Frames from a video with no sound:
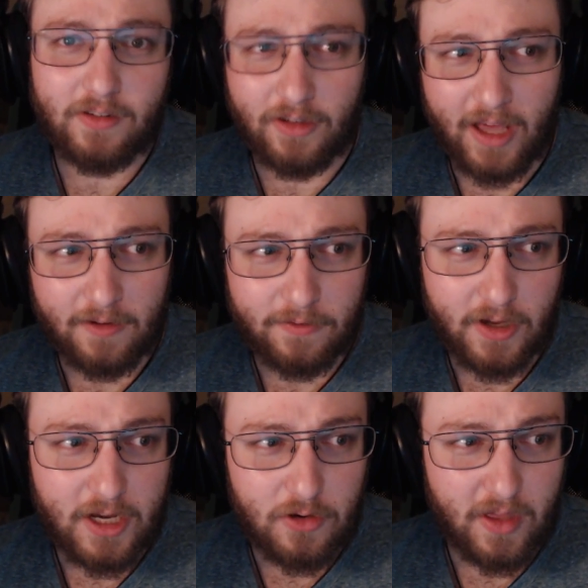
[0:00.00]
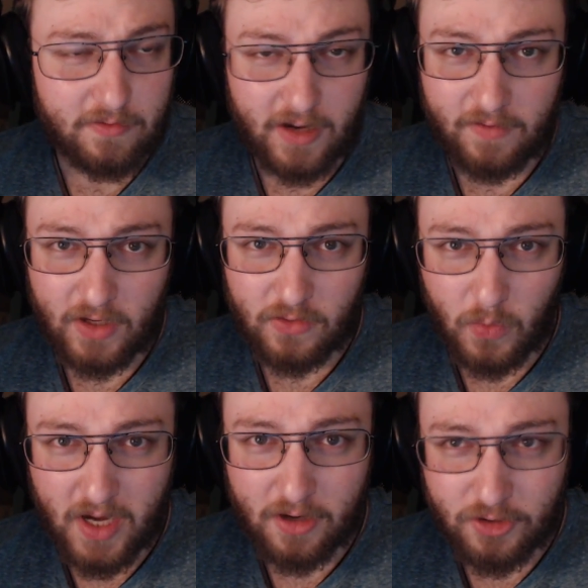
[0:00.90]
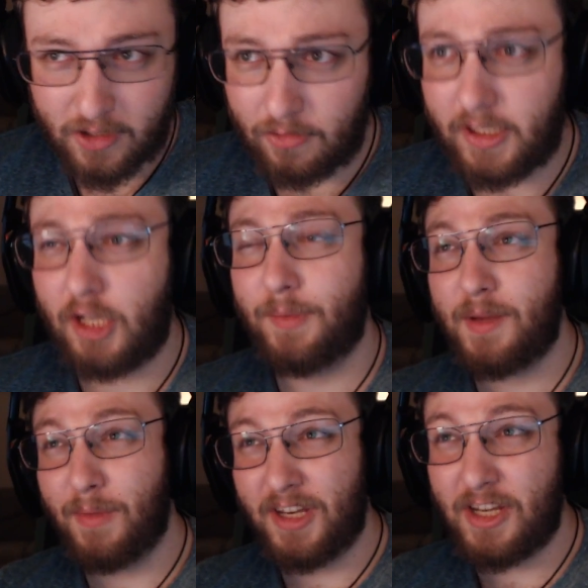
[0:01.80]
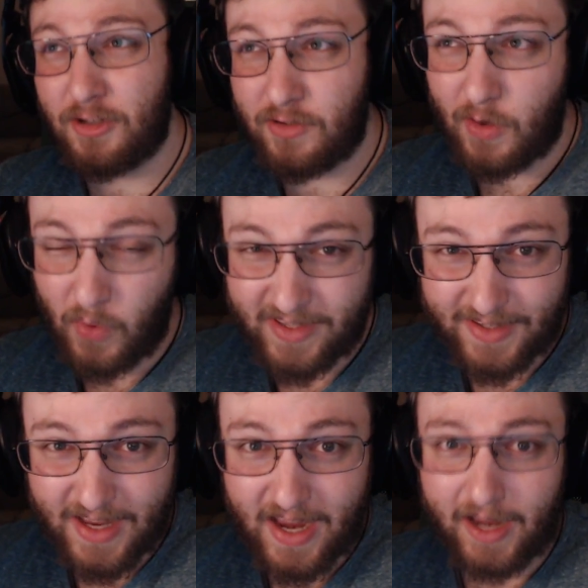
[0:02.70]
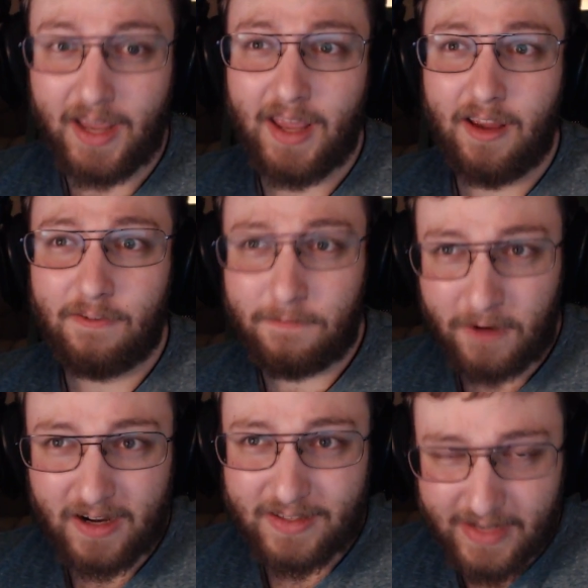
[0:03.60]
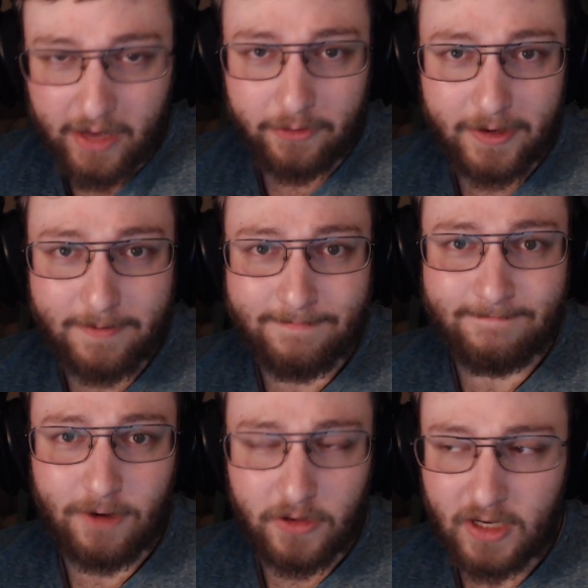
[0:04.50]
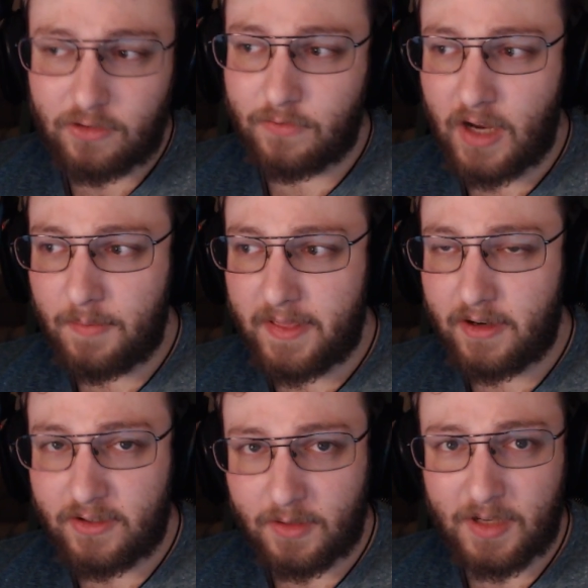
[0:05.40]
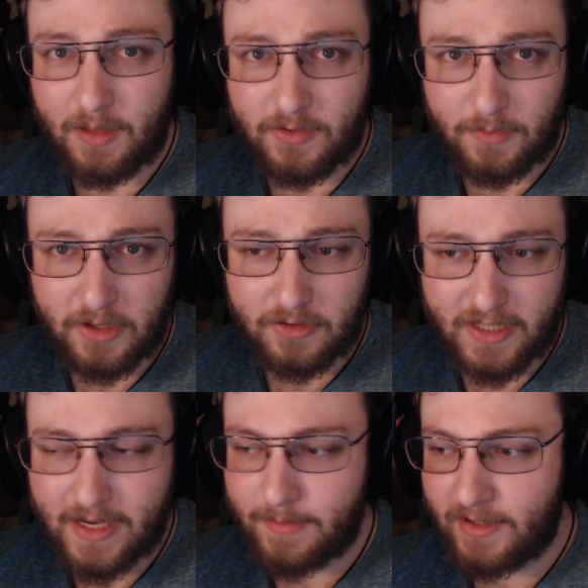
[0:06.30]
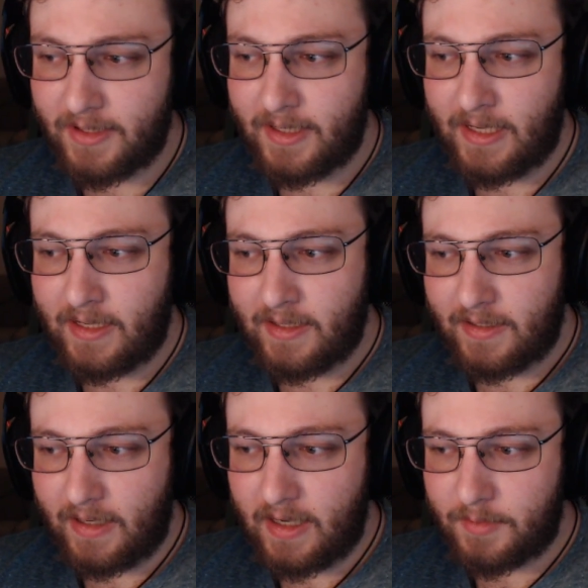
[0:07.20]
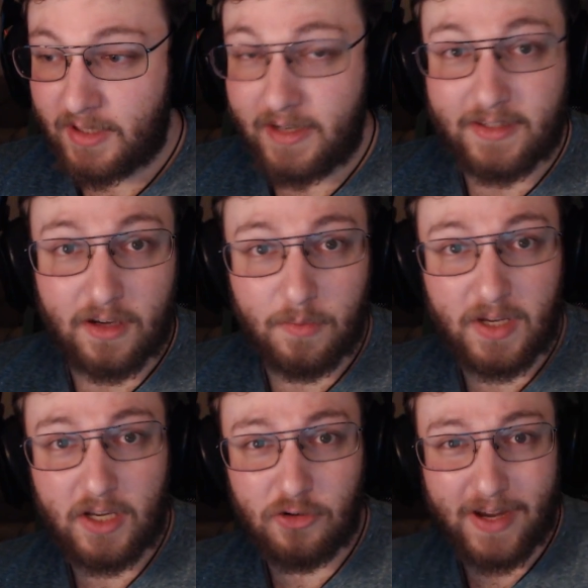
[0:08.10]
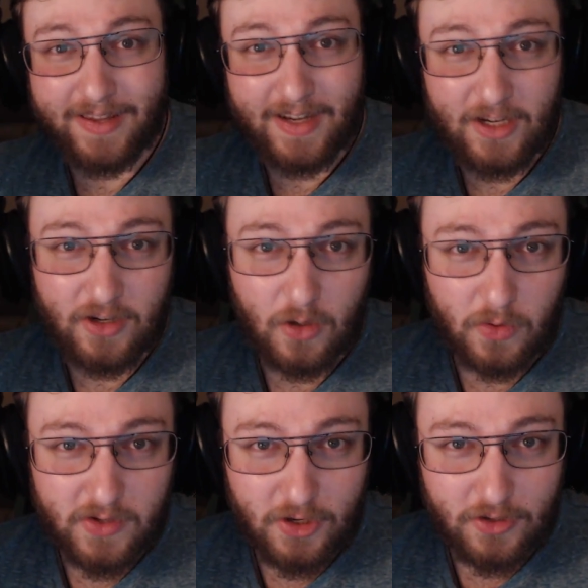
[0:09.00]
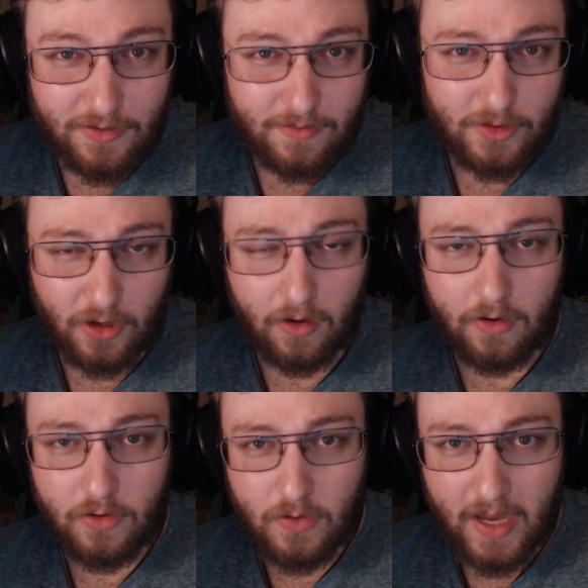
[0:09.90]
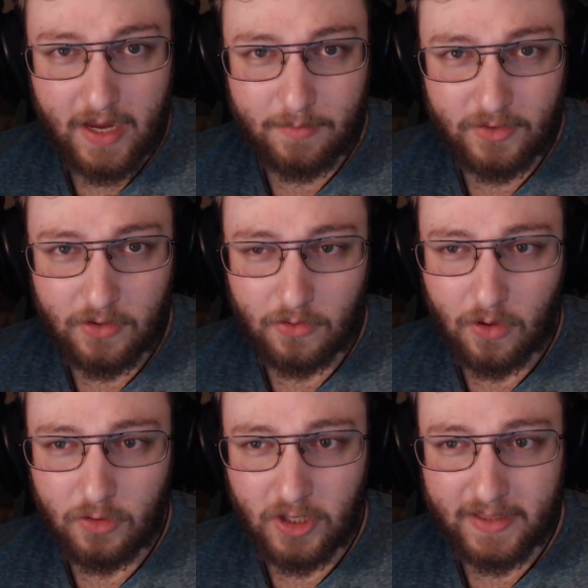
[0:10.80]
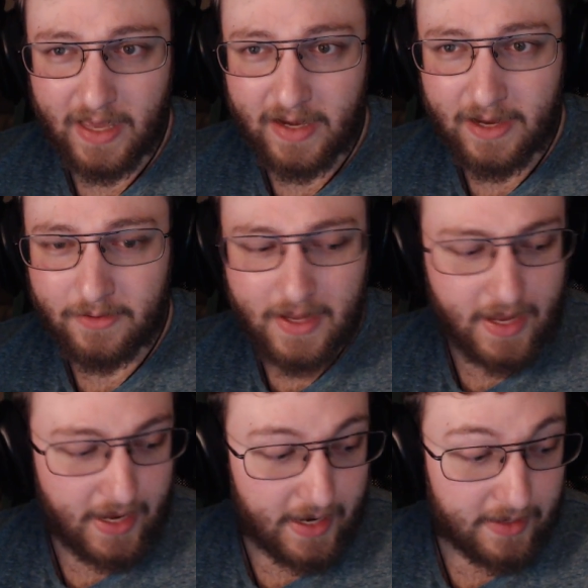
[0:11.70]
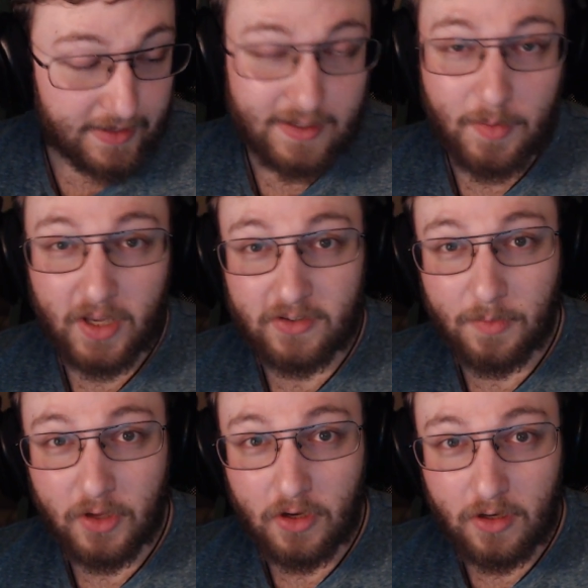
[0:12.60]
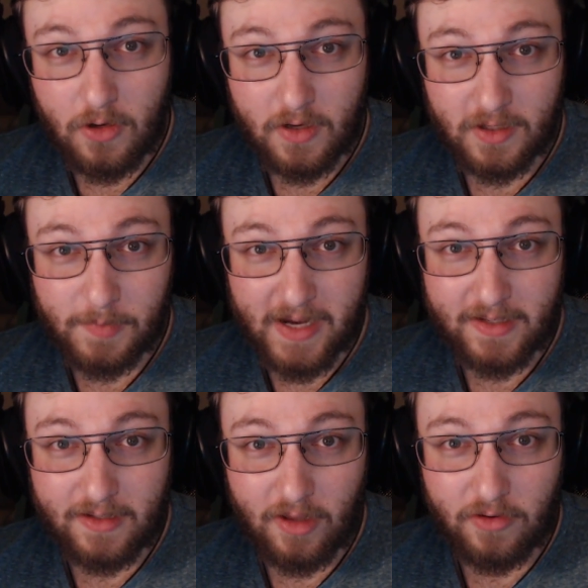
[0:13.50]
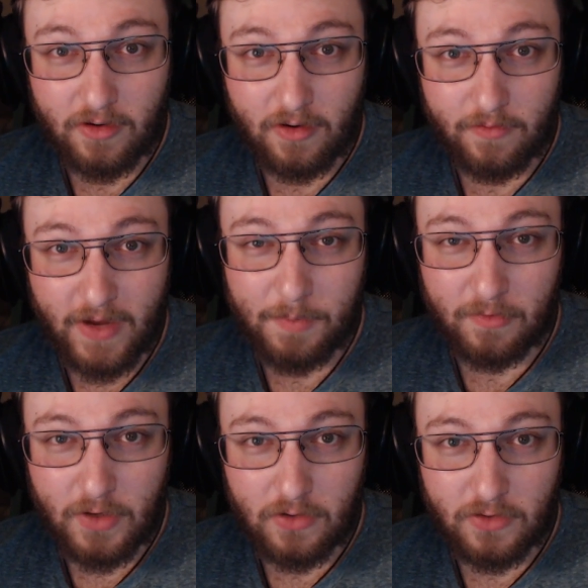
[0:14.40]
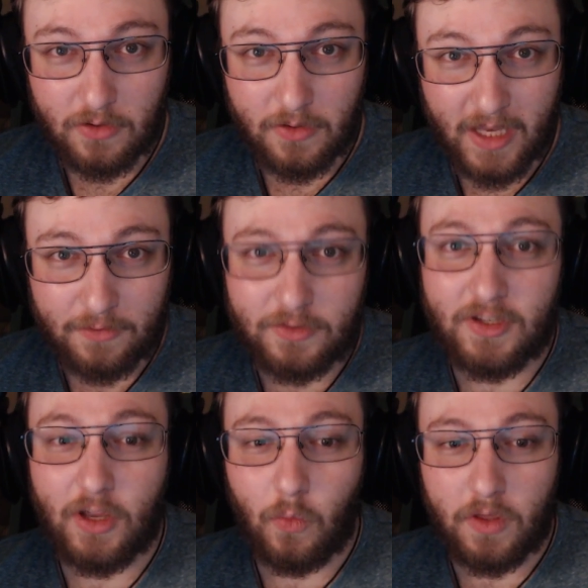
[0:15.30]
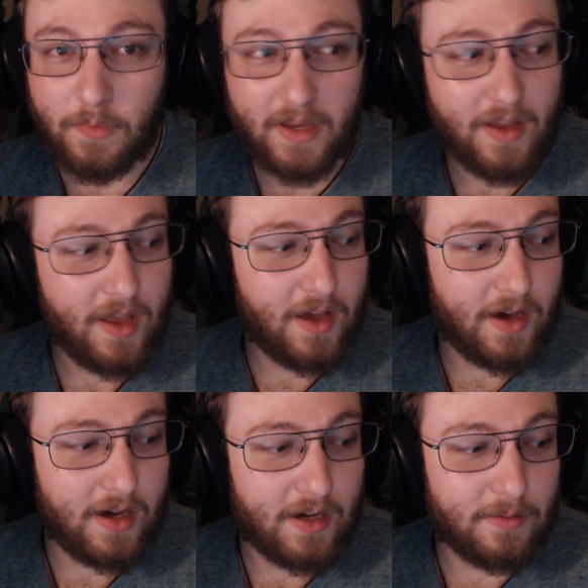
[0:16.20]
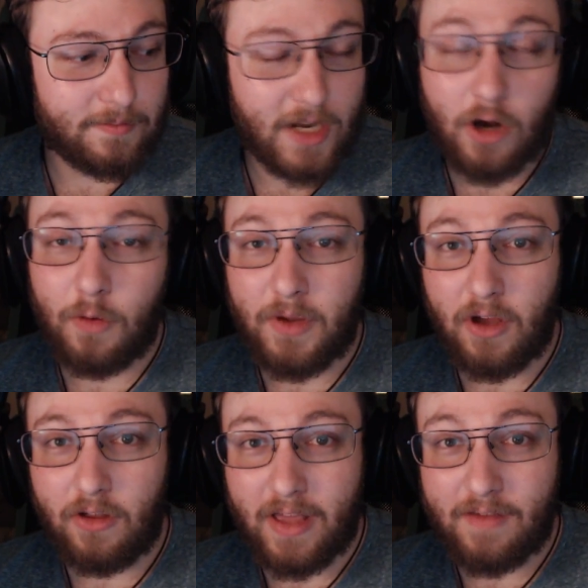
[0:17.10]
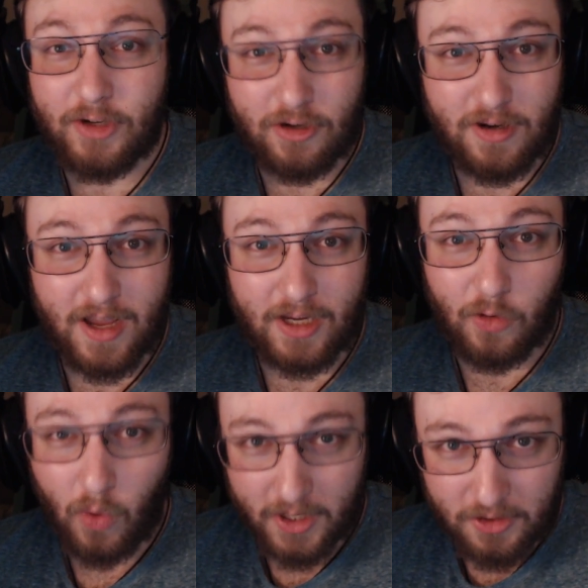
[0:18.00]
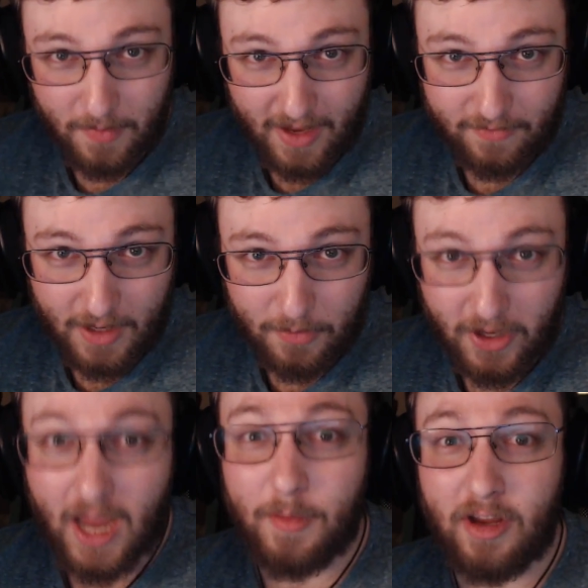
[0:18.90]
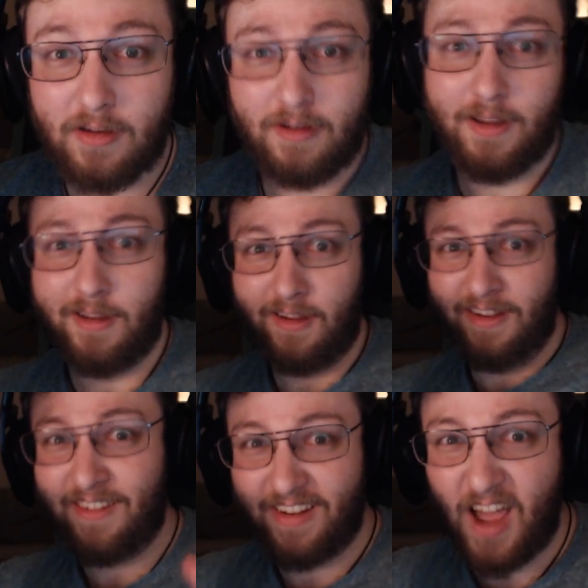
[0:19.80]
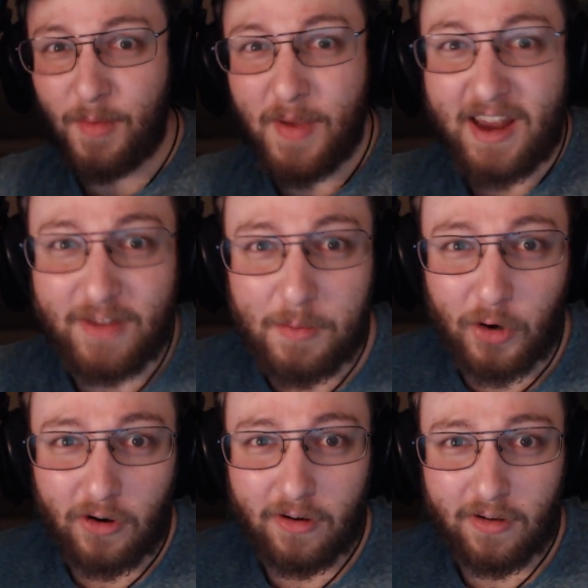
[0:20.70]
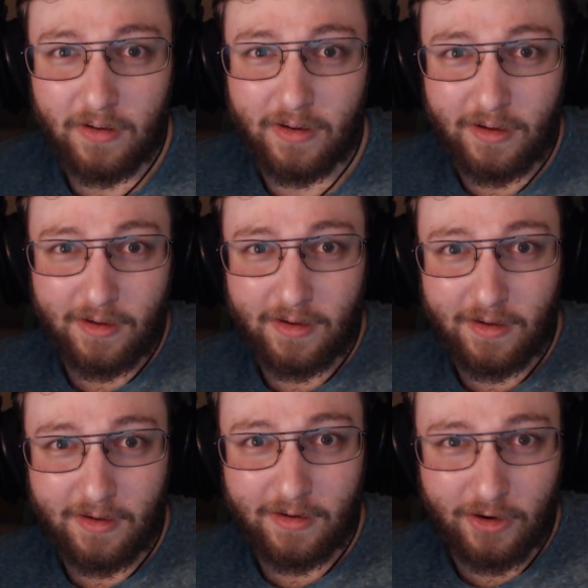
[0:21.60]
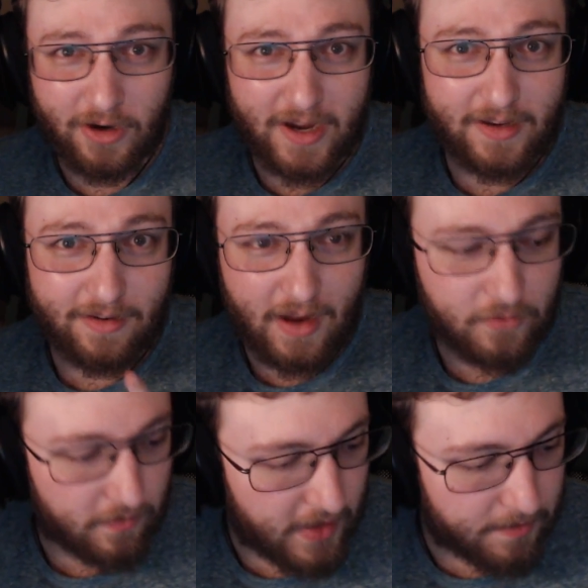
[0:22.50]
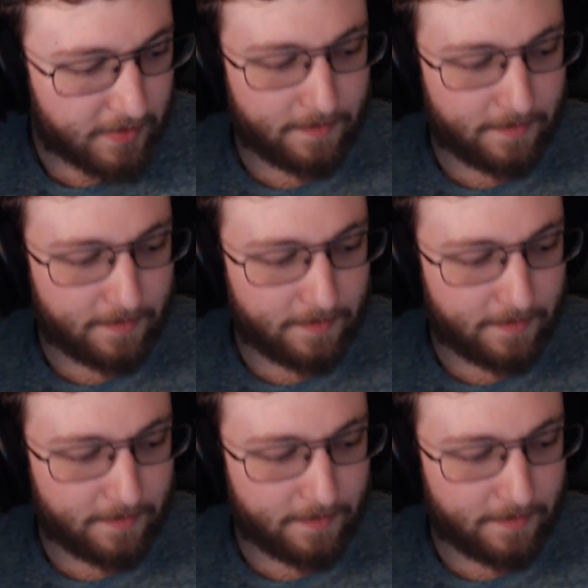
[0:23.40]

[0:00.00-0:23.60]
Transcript: It's a lot of fun. I do that 5 days a week. Generally, it'll be Monday, Tuesday, Wednesday, Friday, Saturday, or the days you'll find me there. Sometimes some other times. Tonight's going to be Dragon Age Inquisition. Started a new game, so go check that out. And next time I get something good, you can expect another vape review. So thanks for sticking with me, and I hope you all have a good night. You're watching MadVaper Gaming, and I'm a Mad Vapor. Good night after the vape.